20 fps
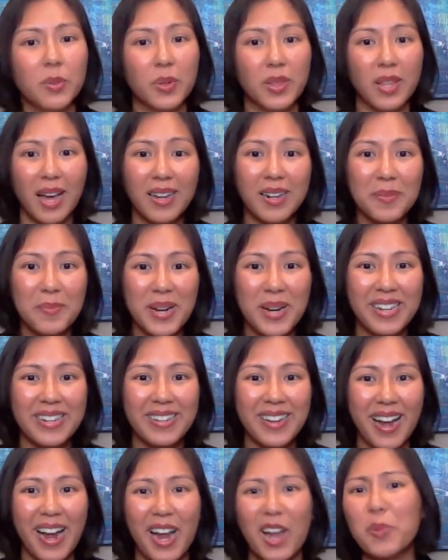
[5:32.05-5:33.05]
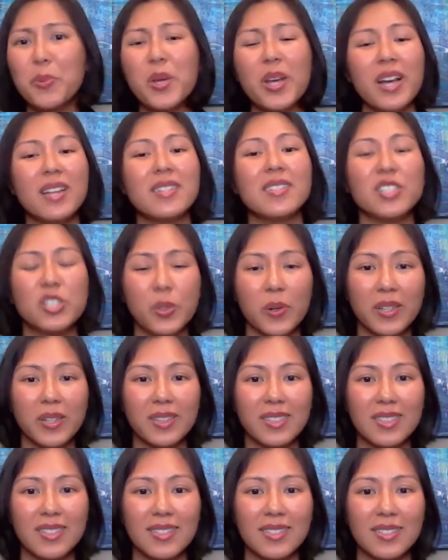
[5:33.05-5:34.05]
So, with that in mind, I hope you guys
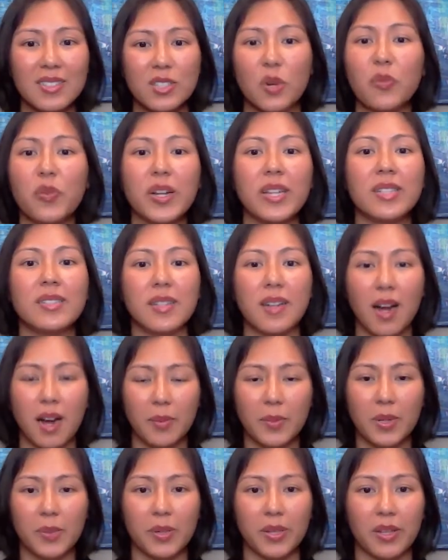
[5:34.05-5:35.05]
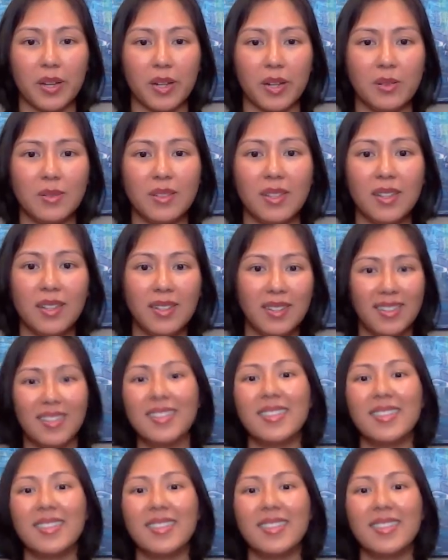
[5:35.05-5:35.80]
enjoyed this. Don't forget to comment below.